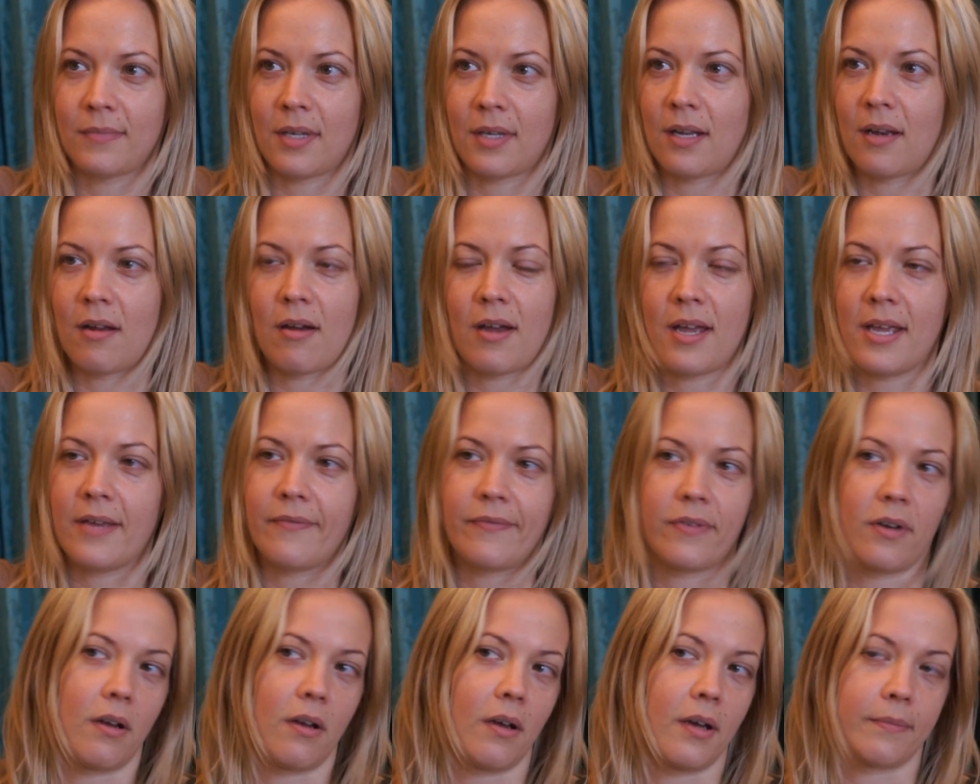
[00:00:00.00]
And
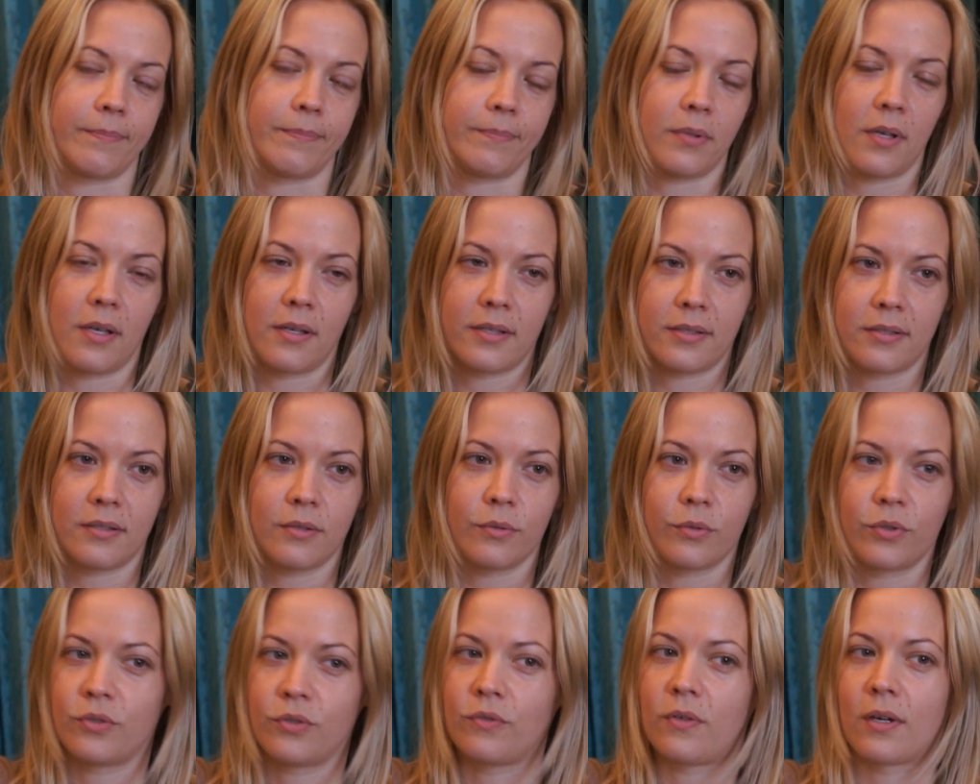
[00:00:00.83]
I
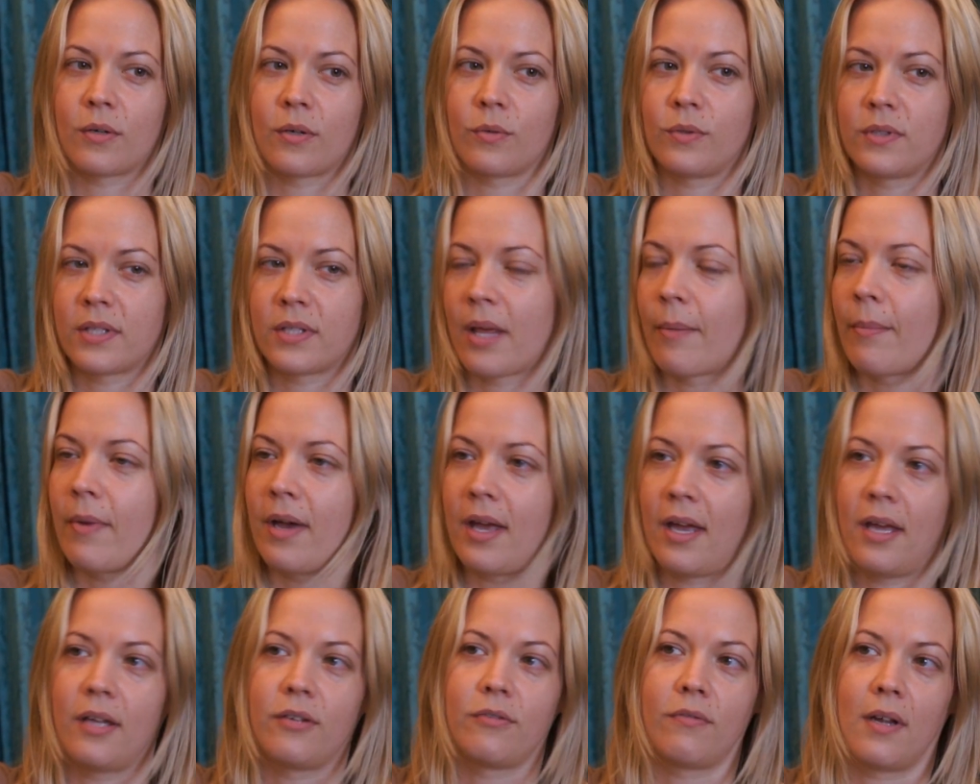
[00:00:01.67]
still struggle to get my
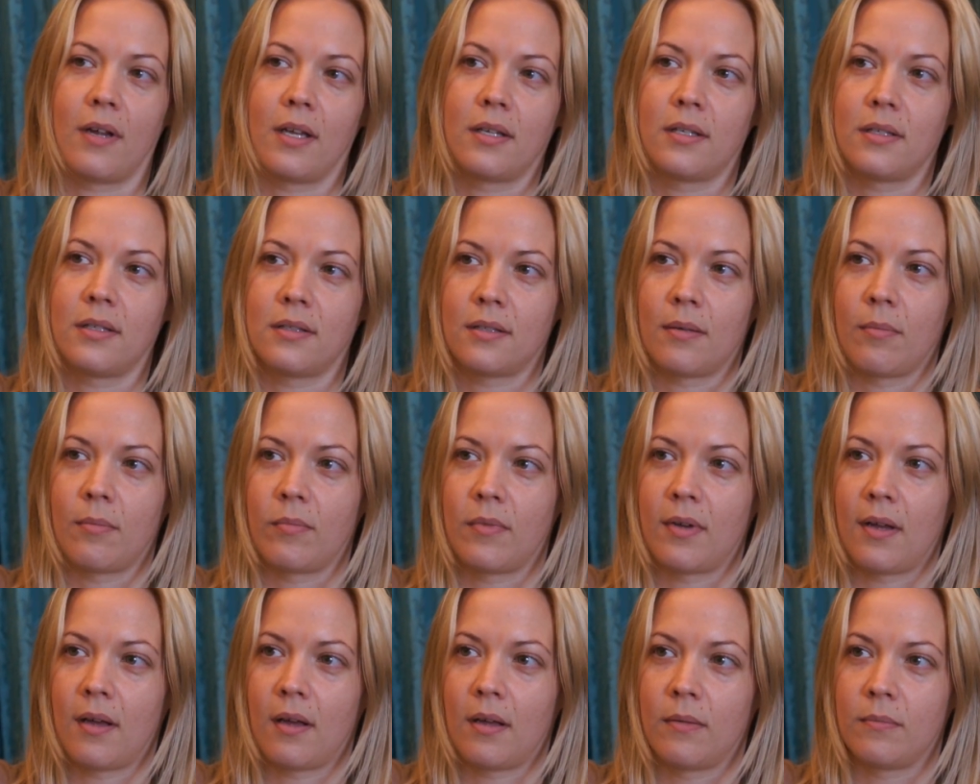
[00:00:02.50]
head around it
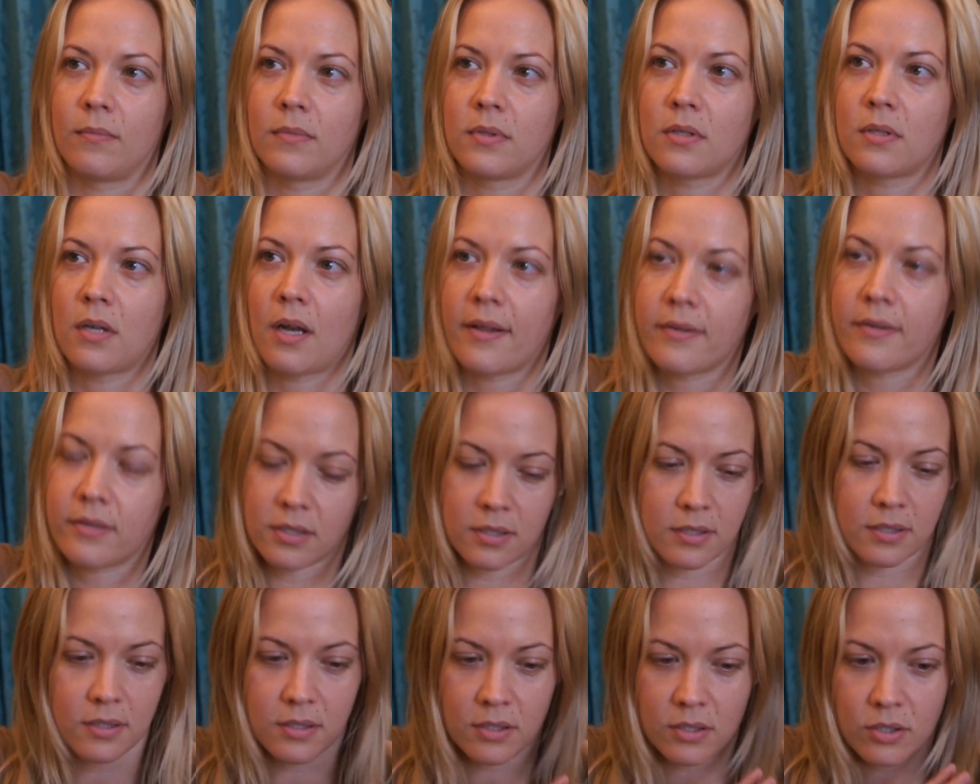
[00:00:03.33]
sometimes. Like
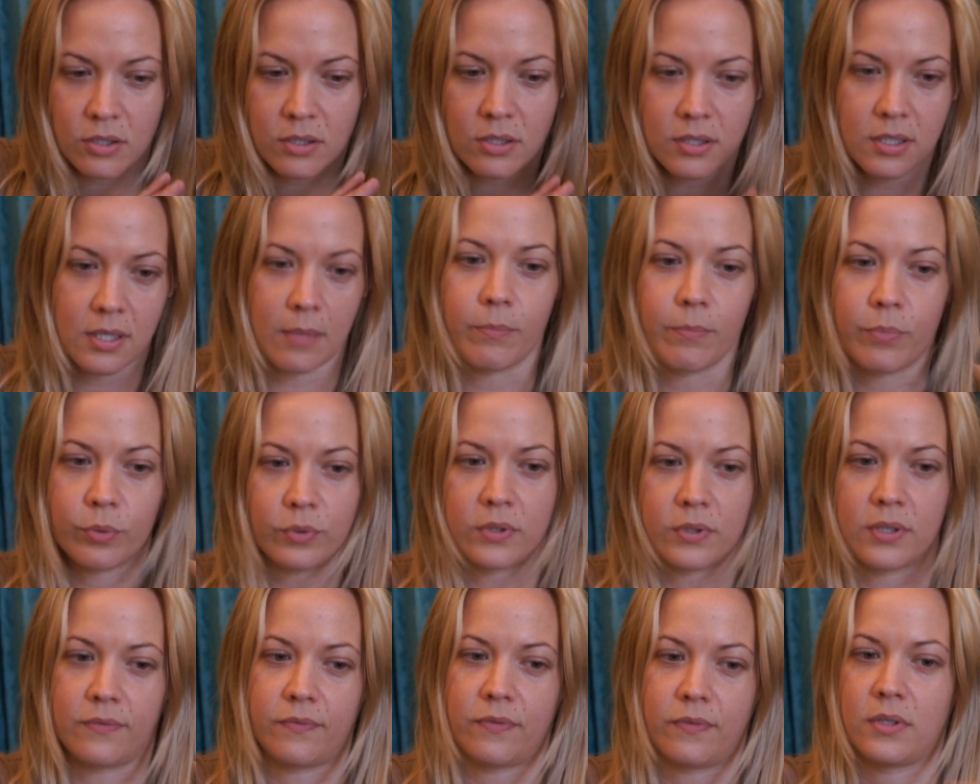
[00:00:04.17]
just
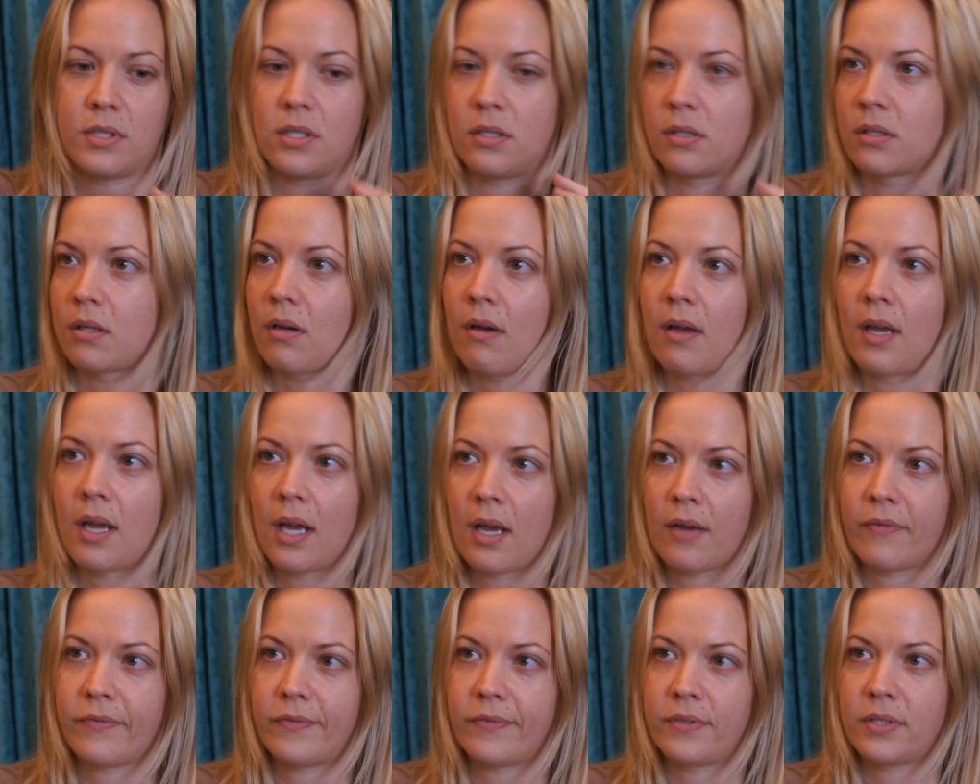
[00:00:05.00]
simple differences, going
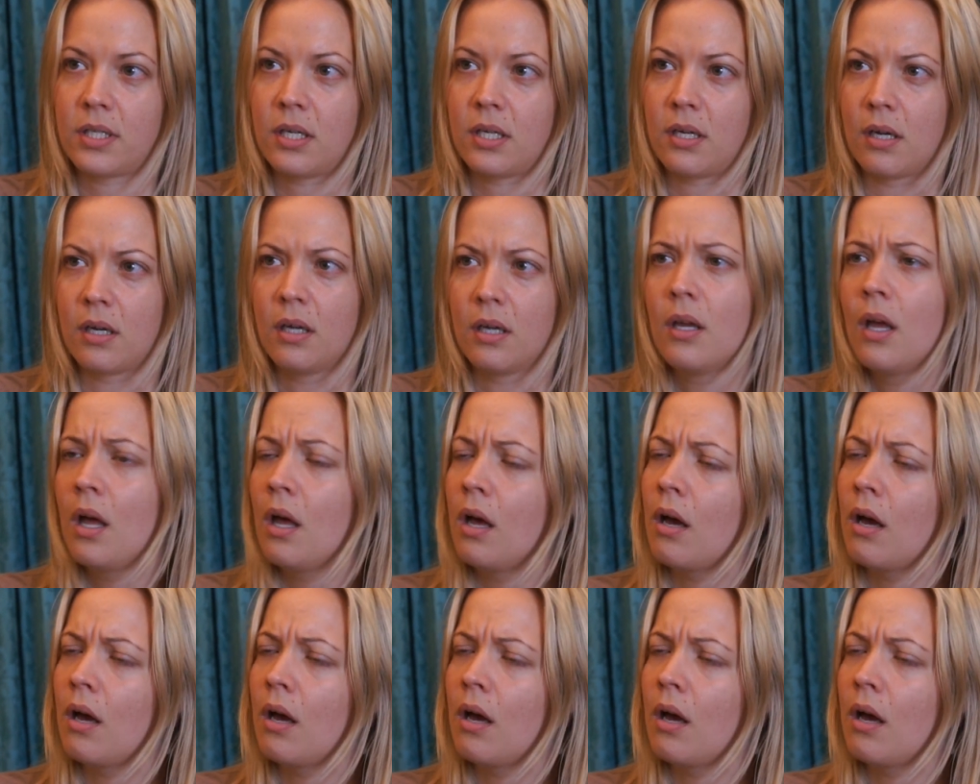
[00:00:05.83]
out for dinner.